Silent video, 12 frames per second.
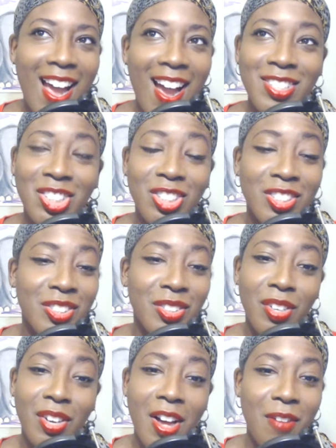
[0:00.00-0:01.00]
I just
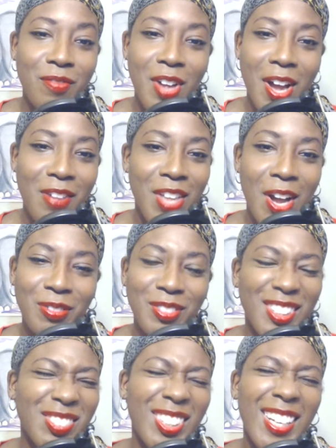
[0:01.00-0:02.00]
love that. That
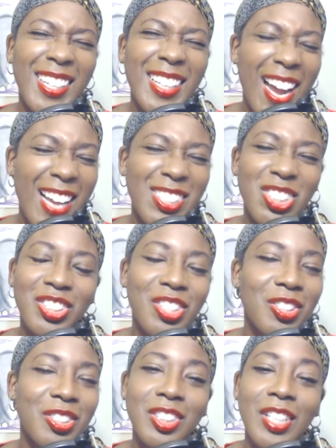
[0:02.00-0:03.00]
was like, I just
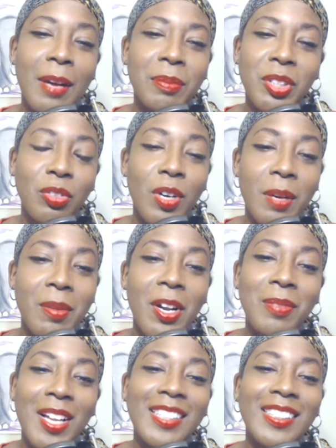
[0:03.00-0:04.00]
couldn't stop screaming.
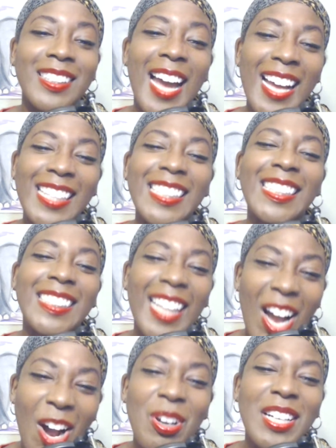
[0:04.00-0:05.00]
I'm like, that is
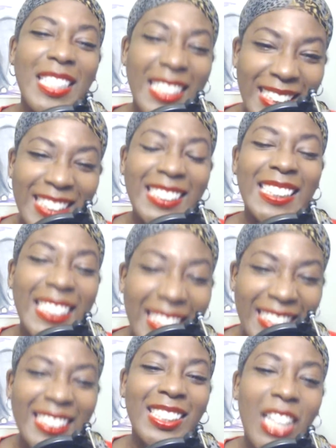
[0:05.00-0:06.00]
how it is
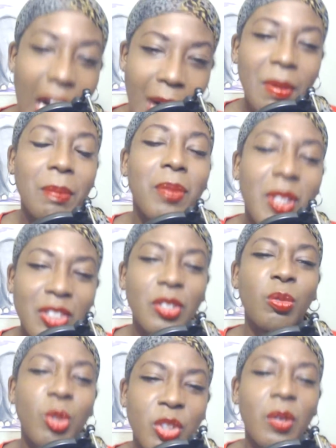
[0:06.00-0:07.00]
in the comic books.
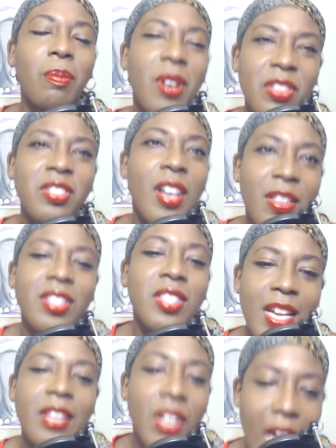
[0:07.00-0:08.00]
The Russo brothers
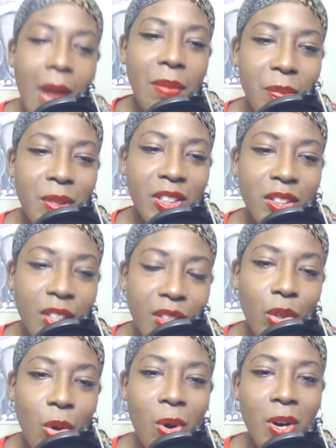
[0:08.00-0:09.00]
understand the comic books.
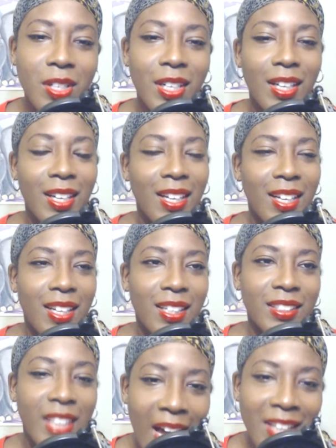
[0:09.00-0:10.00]
Good Lord.
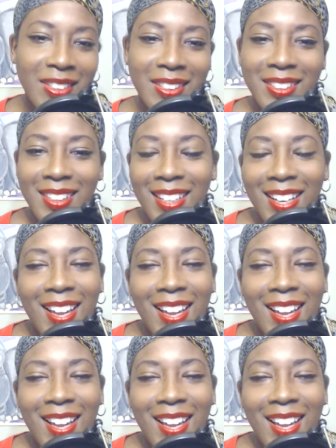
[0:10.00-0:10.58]
Yes.